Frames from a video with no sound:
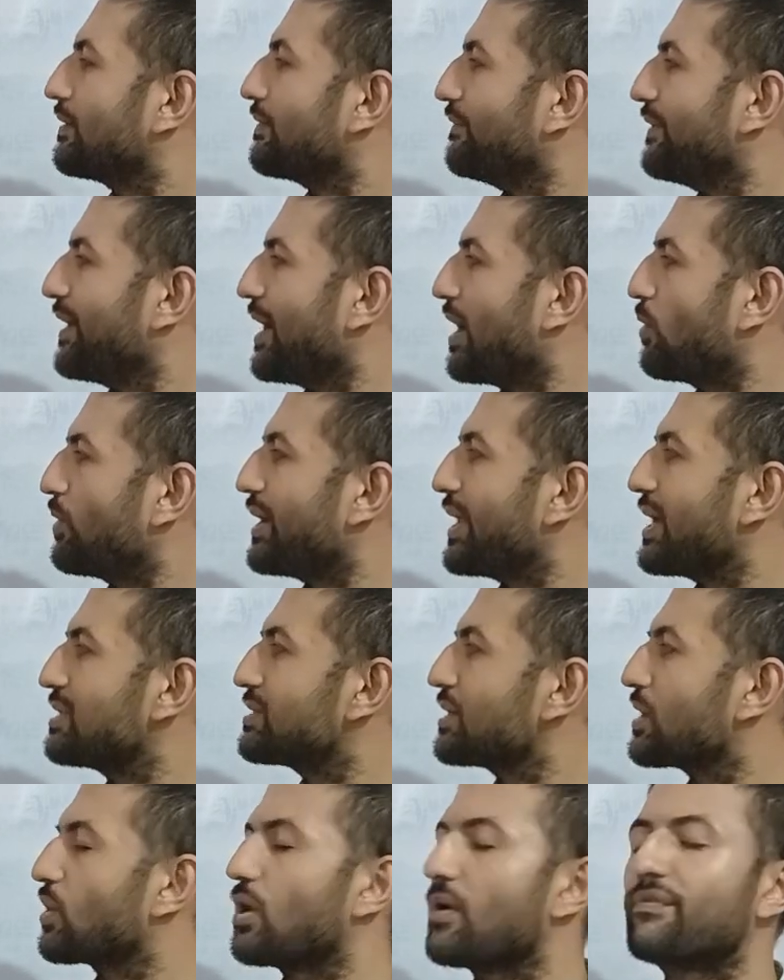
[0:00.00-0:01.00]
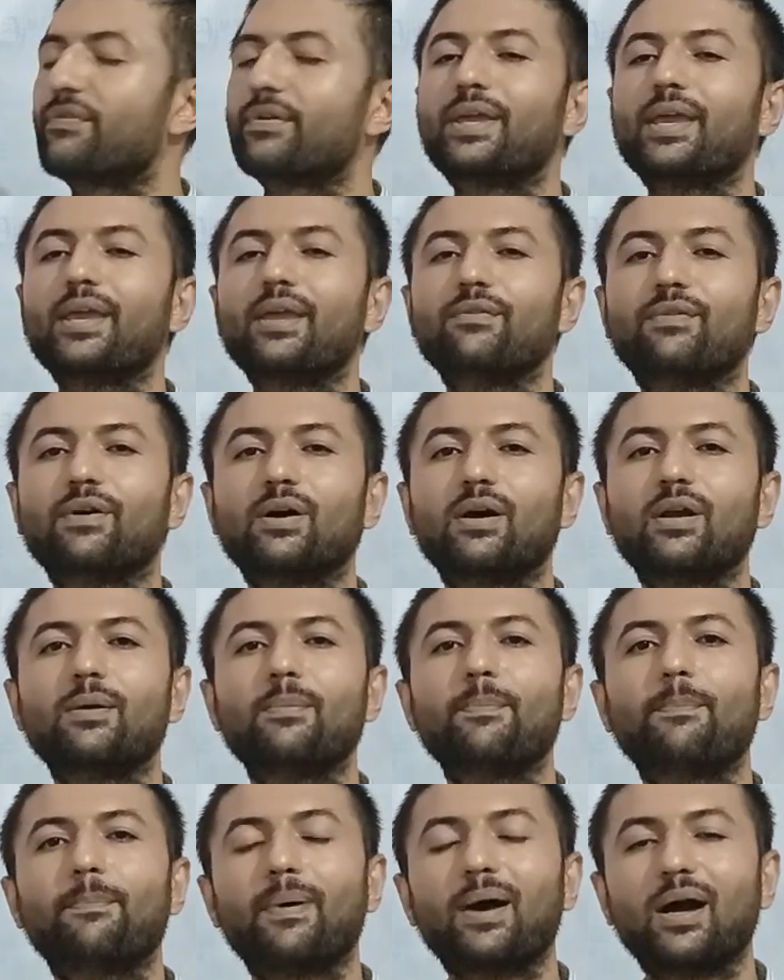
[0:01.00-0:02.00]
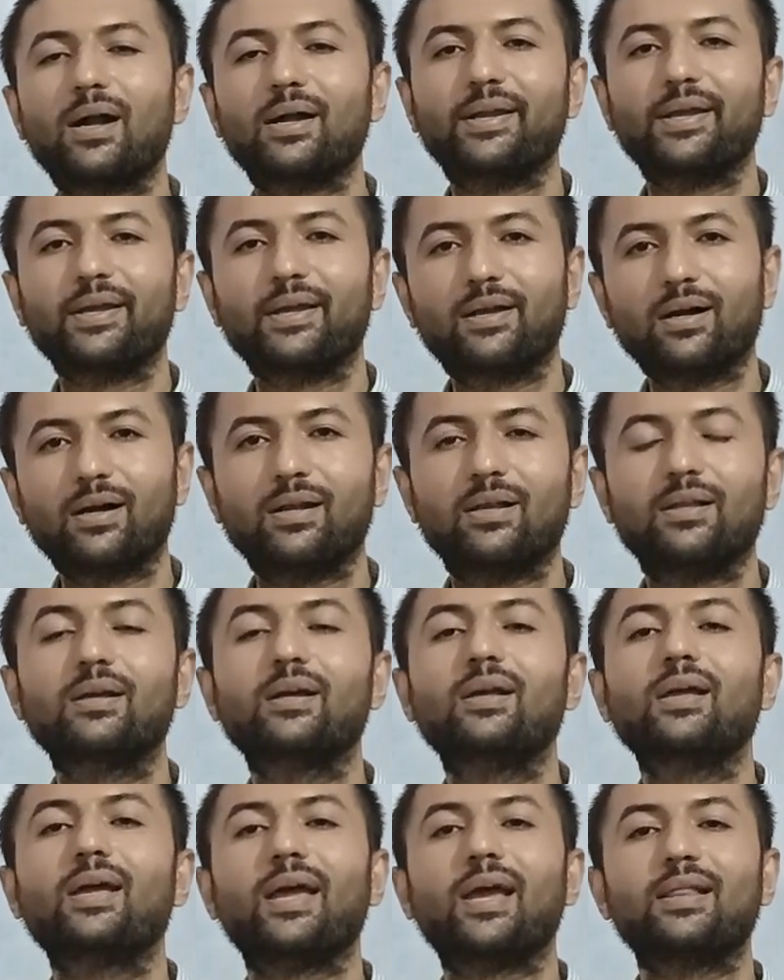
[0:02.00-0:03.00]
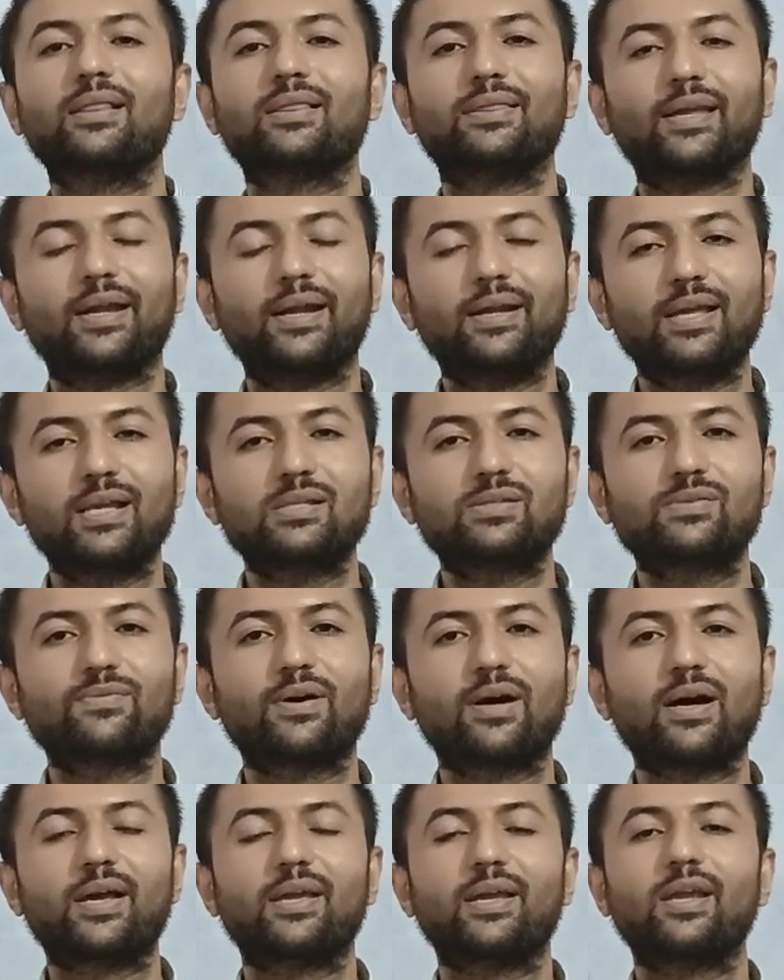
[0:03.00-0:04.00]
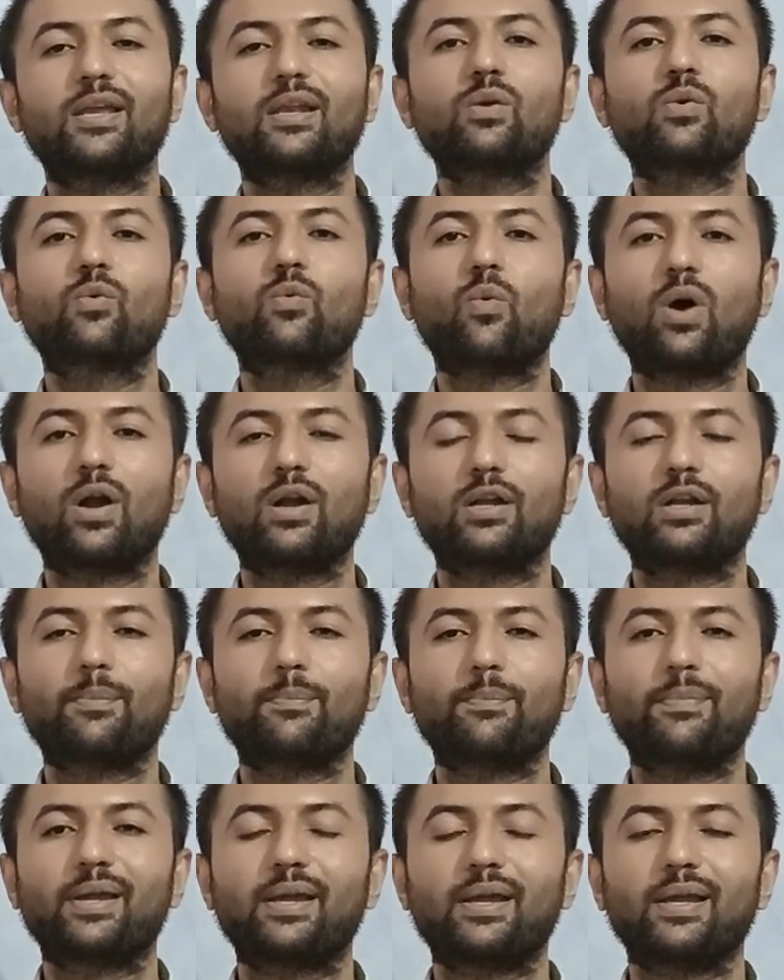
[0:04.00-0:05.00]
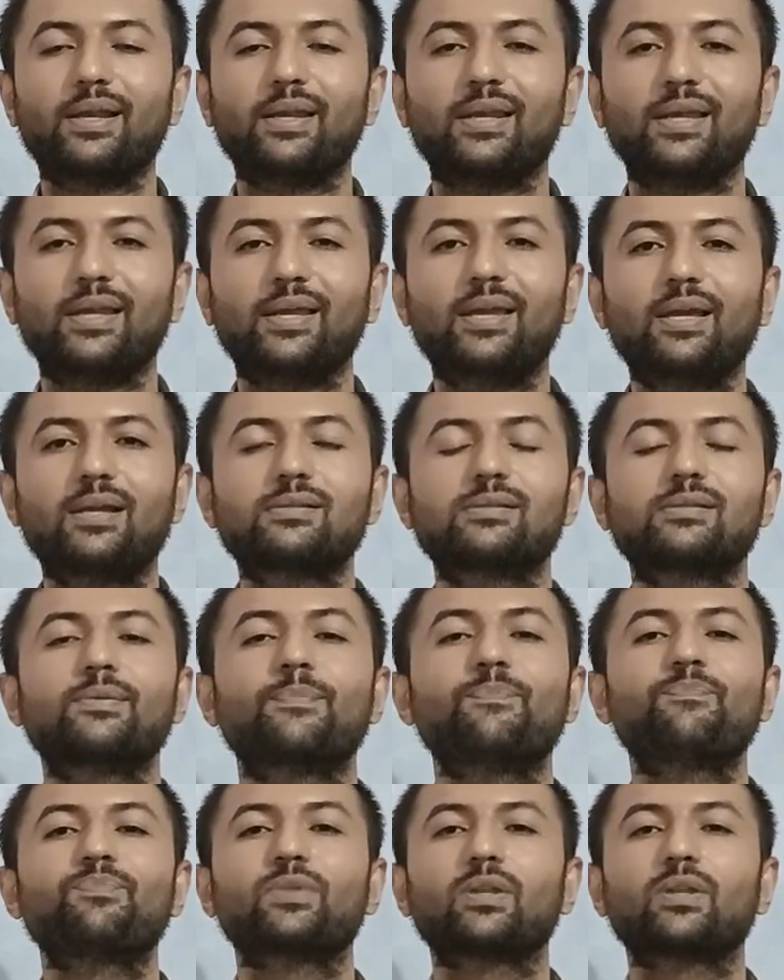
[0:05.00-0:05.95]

wave nature of given particle, and that is why in quantum mechanics